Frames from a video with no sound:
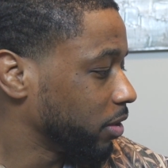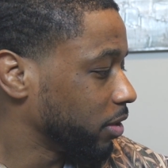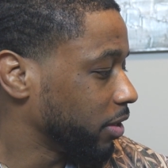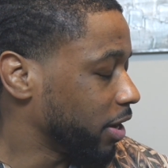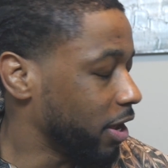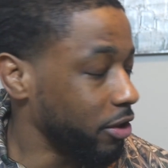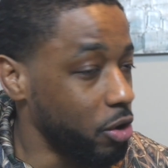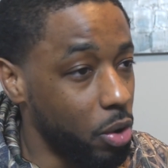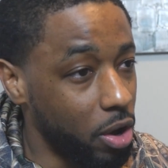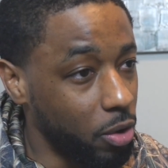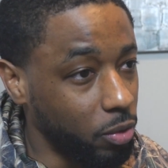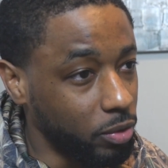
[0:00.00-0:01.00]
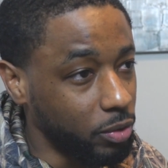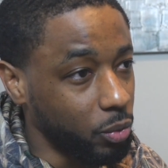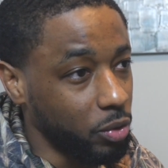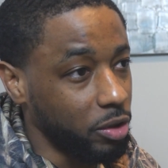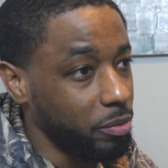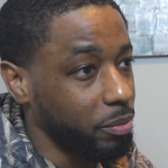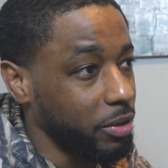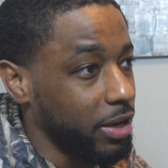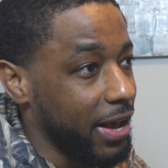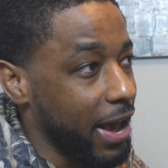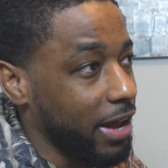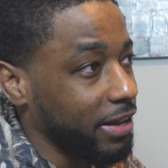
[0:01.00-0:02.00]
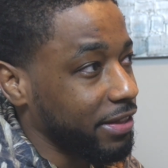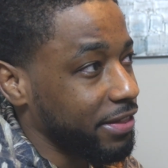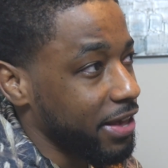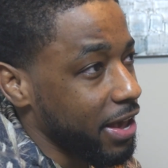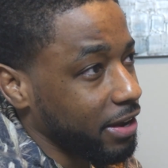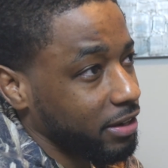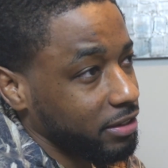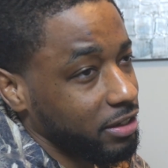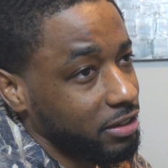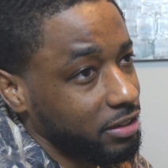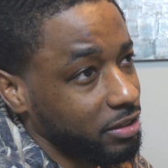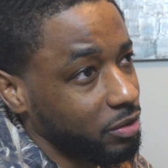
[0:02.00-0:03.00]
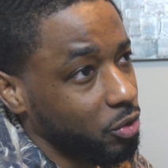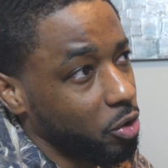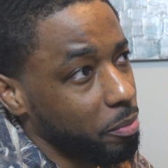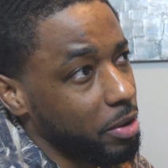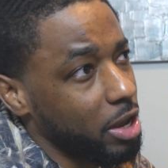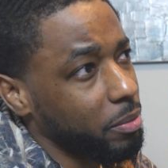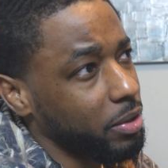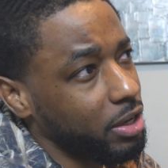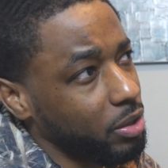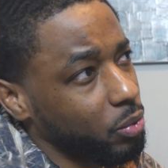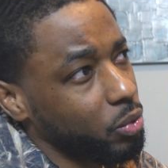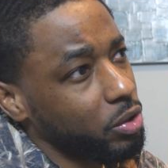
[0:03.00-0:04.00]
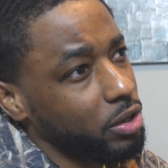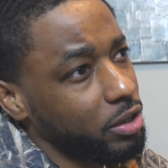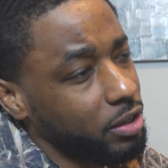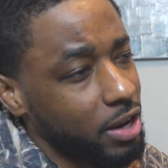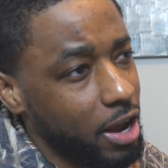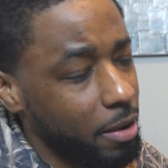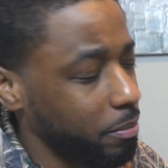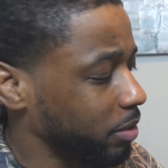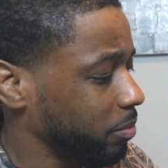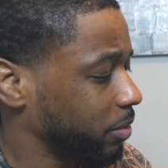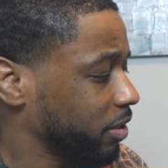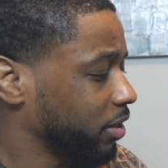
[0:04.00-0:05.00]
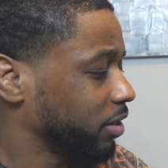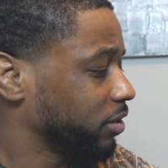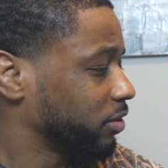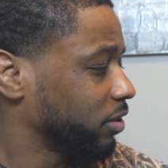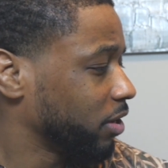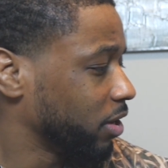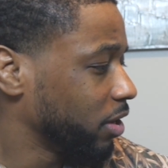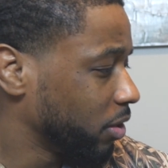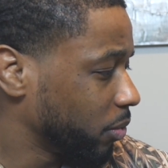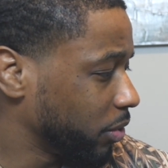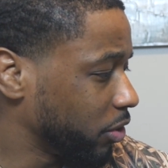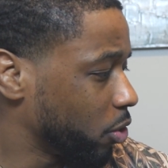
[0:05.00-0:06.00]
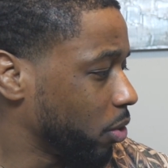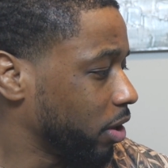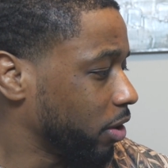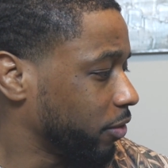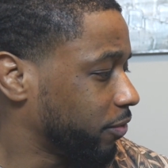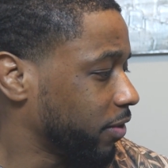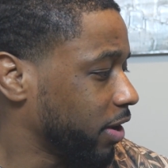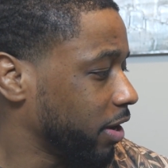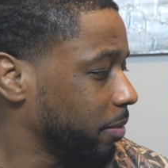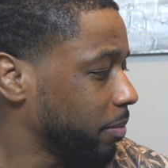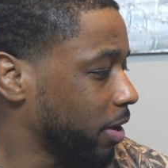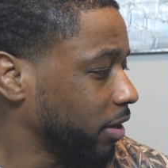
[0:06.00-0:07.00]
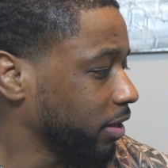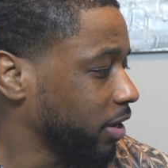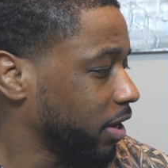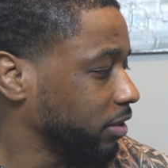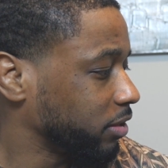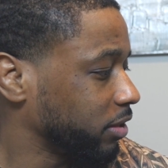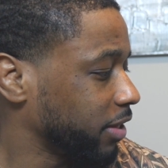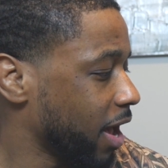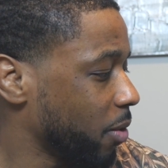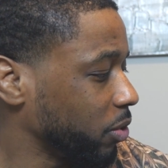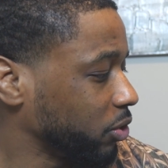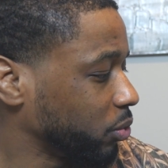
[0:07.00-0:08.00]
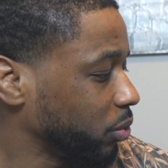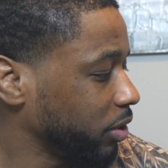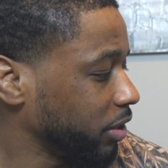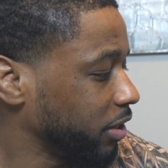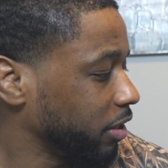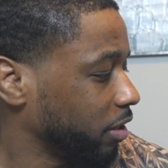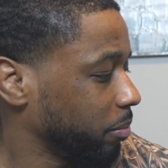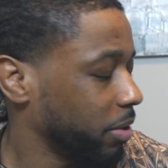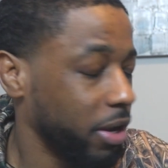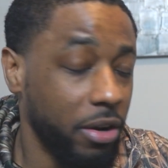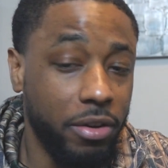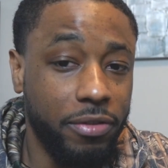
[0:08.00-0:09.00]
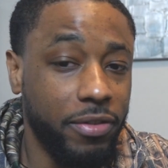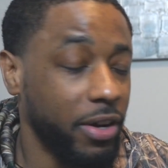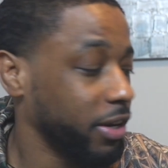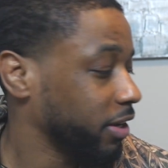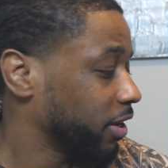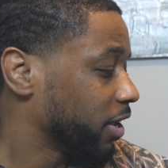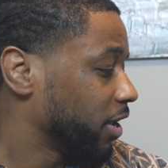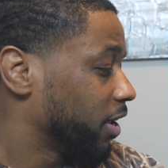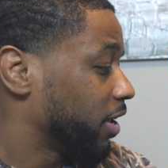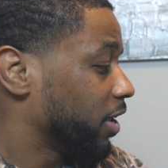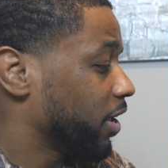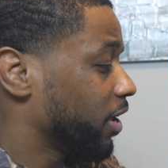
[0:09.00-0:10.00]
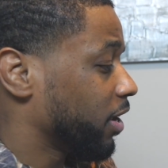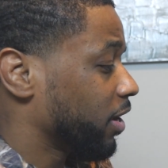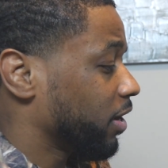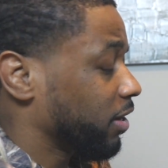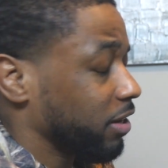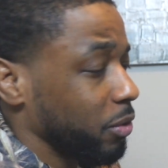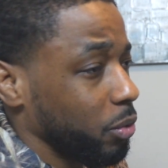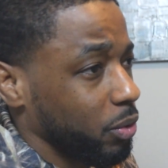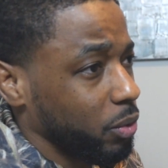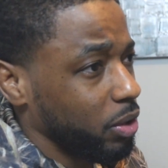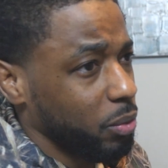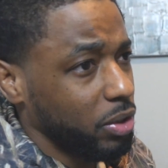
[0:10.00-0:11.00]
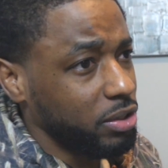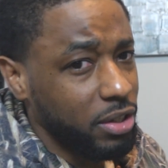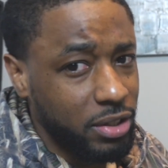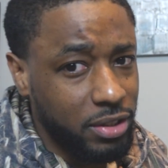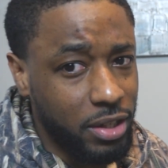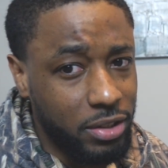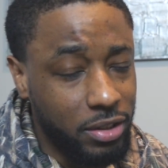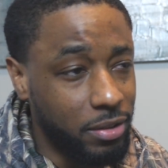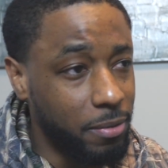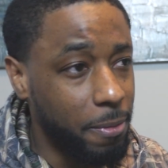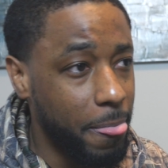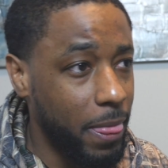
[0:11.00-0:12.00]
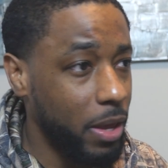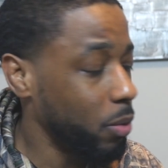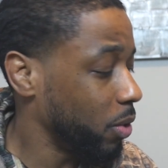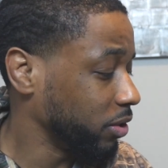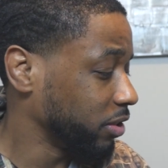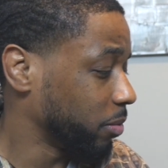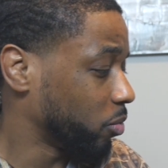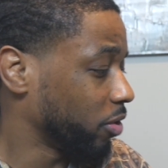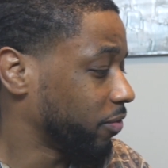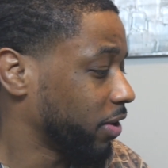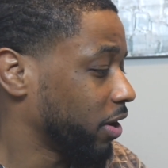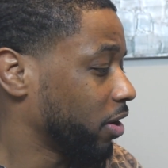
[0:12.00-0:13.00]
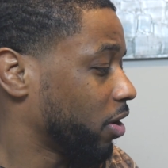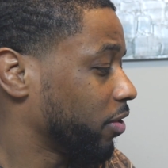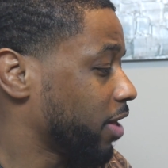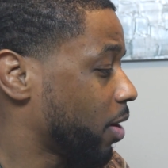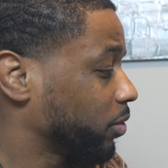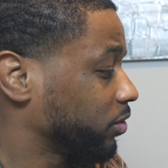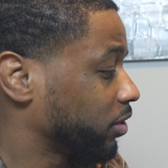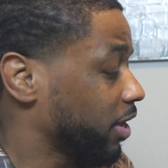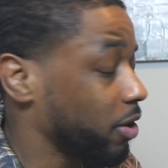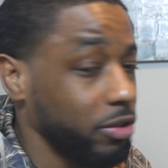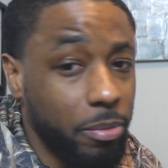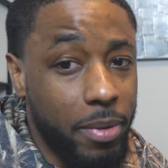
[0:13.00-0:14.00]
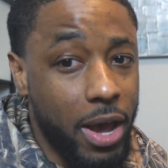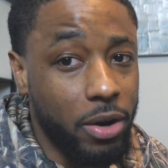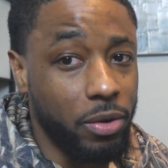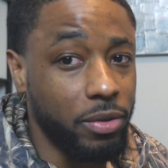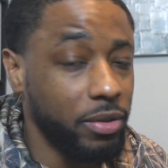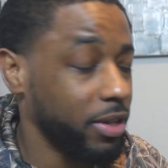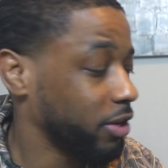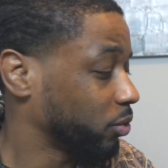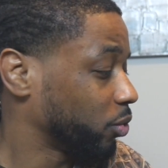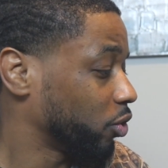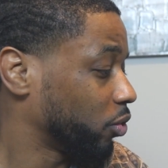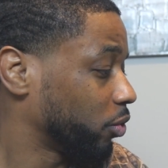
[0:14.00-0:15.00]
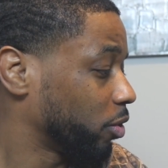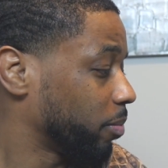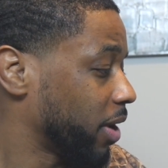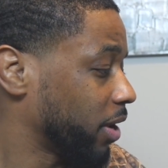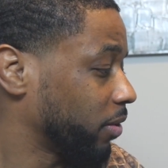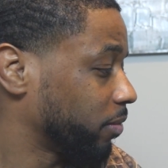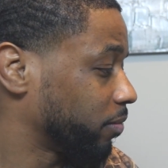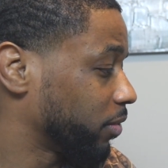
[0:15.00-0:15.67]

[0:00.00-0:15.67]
Now Yoel would be out of that contention, or maybe he would not be, because when Yoel fought Paulo Costa, that was really a competitive fight, and it went to decision. It wasn't a boring fight at all. That was a battle. That was a real battle.